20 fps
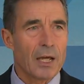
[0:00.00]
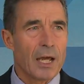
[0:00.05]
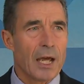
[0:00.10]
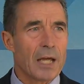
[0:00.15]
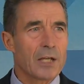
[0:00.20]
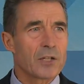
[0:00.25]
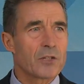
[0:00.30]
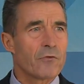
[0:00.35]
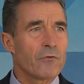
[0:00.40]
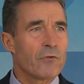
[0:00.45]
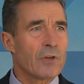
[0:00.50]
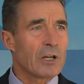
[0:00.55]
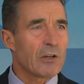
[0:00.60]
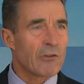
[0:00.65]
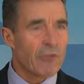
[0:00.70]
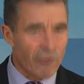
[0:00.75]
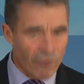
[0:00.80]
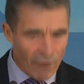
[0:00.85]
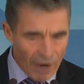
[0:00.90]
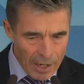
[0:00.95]
and
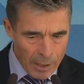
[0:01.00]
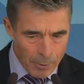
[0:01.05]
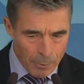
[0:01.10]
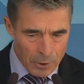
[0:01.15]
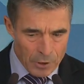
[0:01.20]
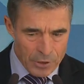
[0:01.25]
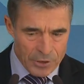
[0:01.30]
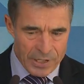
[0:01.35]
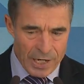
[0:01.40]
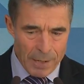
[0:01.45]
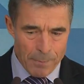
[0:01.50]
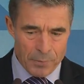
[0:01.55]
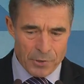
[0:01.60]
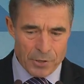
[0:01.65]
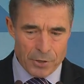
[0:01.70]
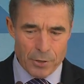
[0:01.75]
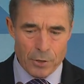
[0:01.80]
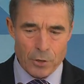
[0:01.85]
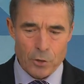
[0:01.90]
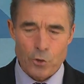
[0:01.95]
verifiable
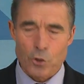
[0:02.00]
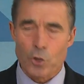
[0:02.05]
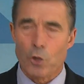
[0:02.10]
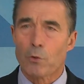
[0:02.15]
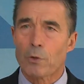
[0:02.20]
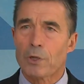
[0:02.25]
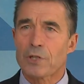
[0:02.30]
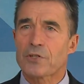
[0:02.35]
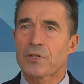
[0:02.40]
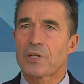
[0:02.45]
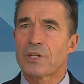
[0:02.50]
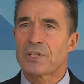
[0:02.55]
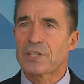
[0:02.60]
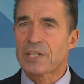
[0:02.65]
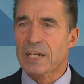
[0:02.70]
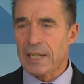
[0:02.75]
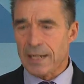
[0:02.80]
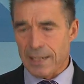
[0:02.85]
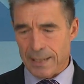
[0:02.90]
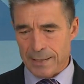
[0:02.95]
steps towards
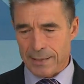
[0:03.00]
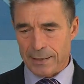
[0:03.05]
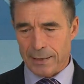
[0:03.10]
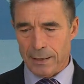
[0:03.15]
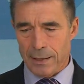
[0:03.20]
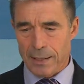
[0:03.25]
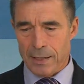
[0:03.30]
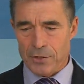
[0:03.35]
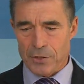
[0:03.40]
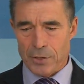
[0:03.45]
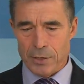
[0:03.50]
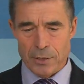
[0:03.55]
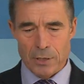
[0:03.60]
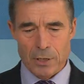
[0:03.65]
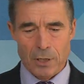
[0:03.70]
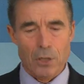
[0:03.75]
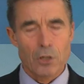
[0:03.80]
de-escalation